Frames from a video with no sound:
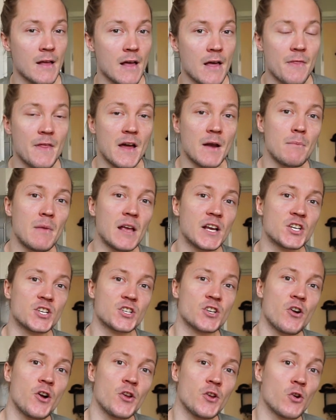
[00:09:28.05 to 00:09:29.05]
then make
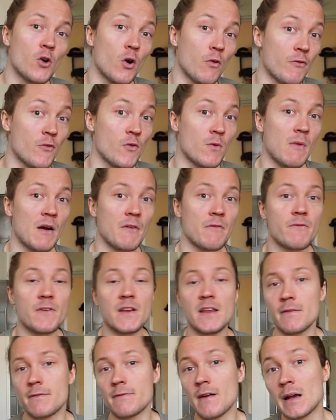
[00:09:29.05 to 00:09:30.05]
sure you go through my free
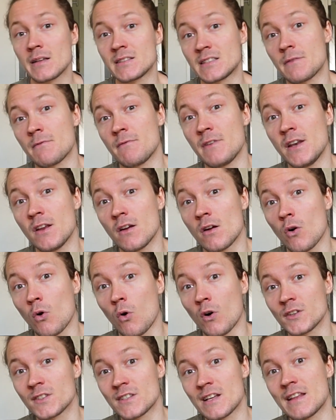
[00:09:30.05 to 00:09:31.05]
5-step video
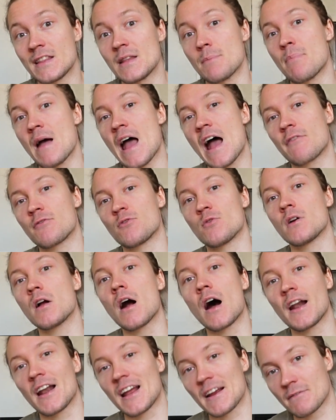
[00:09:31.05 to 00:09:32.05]
course, The Path to
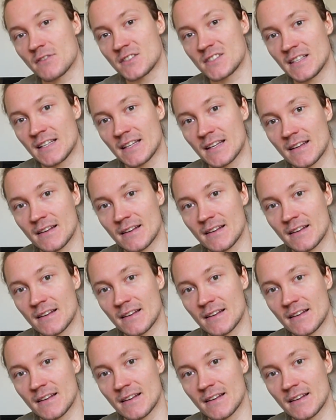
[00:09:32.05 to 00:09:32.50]
Godlike Physique.